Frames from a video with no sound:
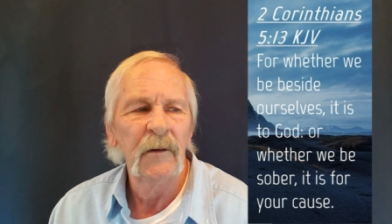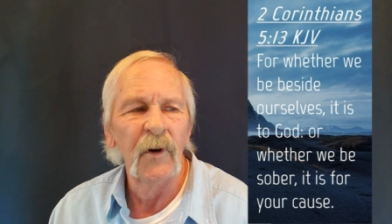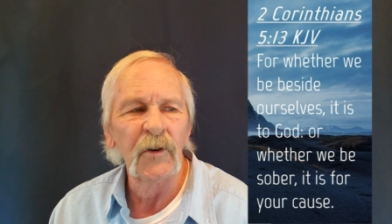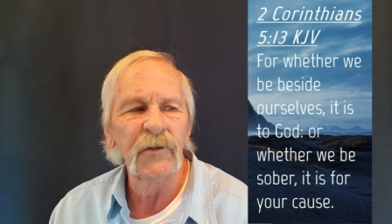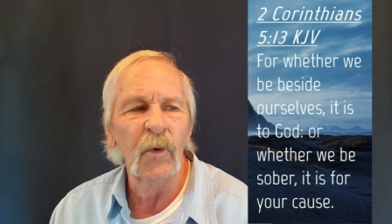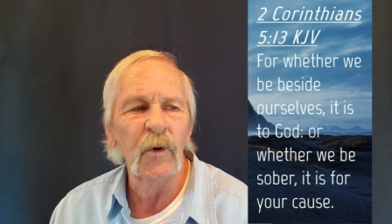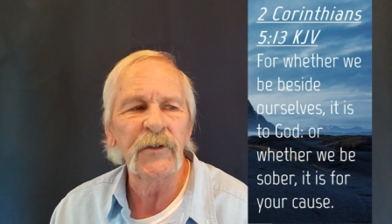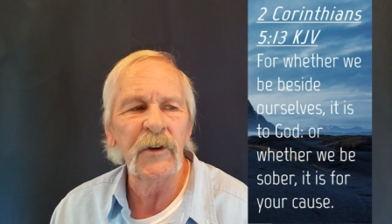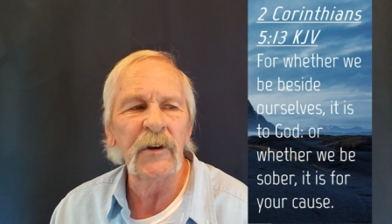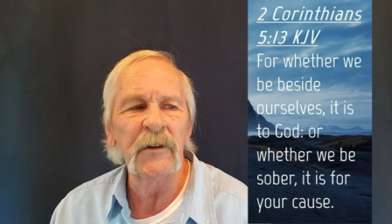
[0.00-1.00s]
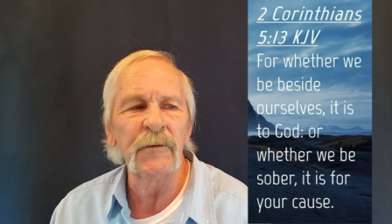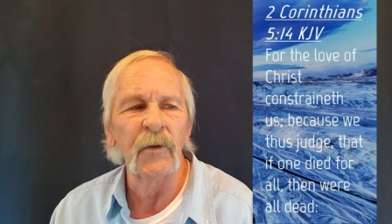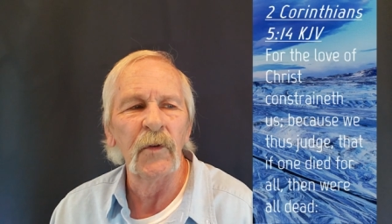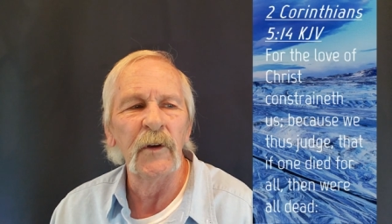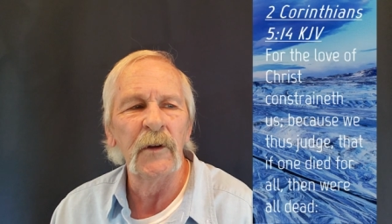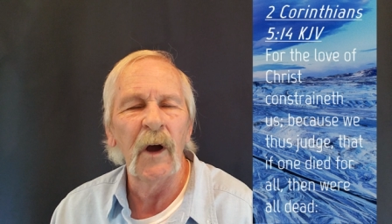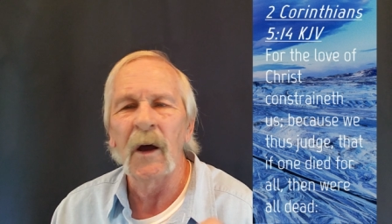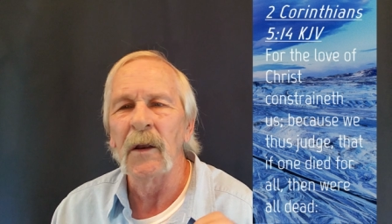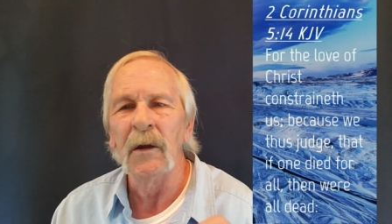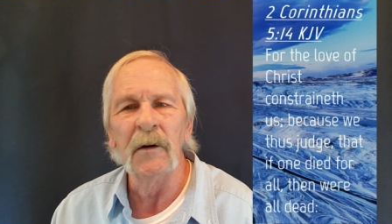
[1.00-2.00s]
Verse 14,
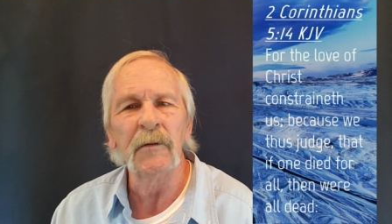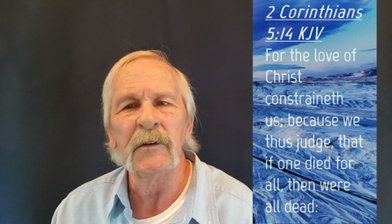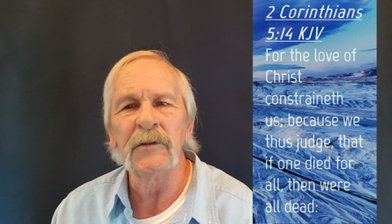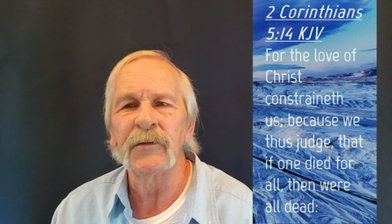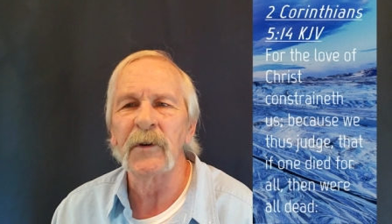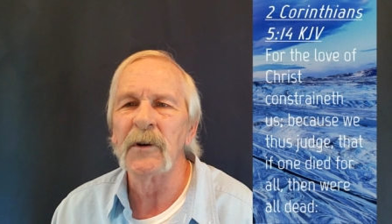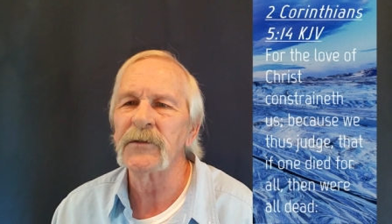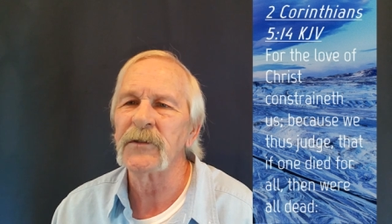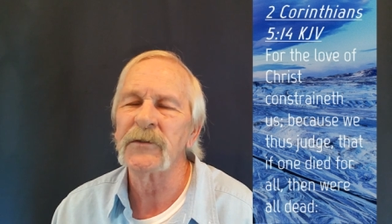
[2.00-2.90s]
I love this verse.